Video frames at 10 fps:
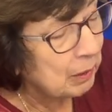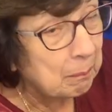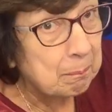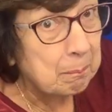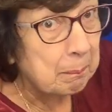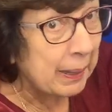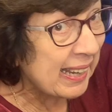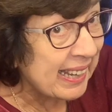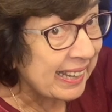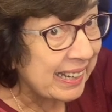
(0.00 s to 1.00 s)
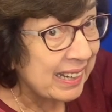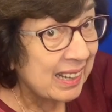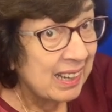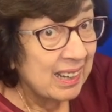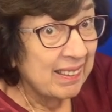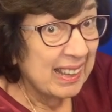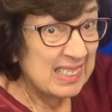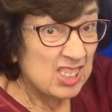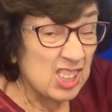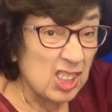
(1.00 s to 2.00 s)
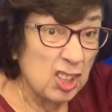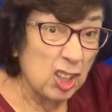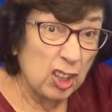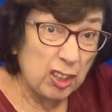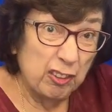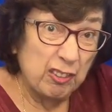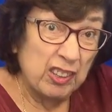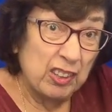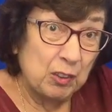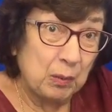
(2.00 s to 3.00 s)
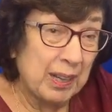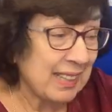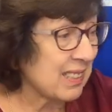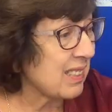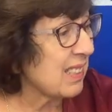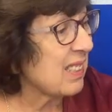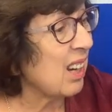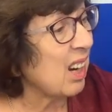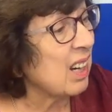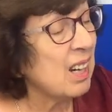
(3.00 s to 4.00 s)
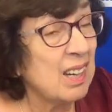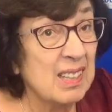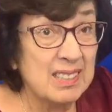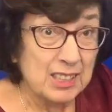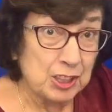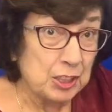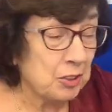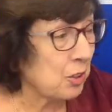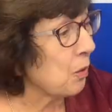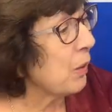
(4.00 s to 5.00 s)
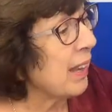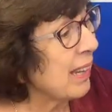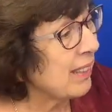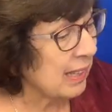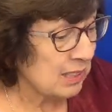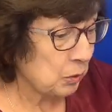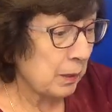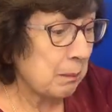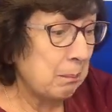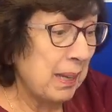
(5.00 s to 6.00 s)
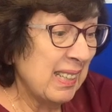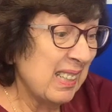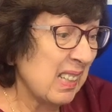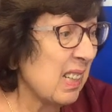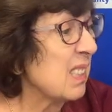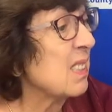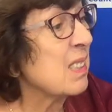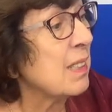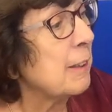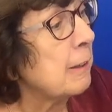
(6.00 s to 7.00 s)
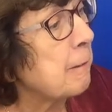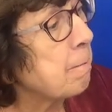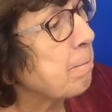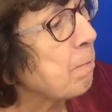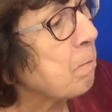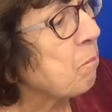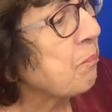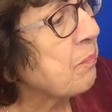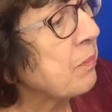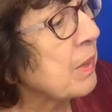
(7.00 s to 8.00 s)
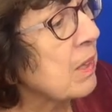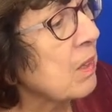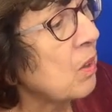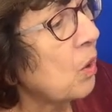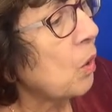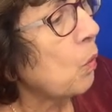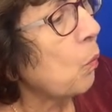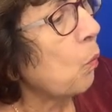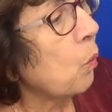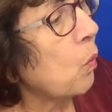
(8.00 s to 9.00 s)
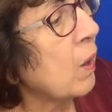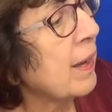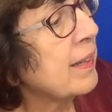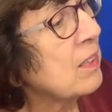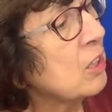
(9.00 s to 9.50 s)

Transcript: the bend. That's the curve in the race. Did you know that? That's what a bend does. One